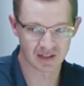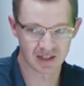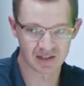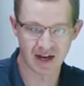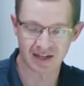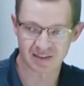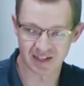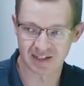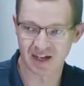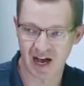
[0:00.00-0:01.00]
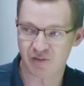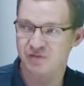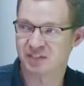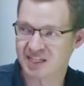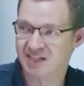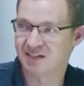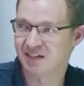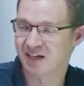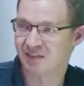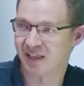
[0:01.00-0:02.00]
not I think, I've
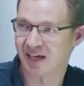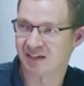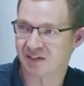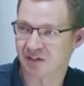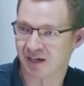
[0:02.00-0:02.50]
seen that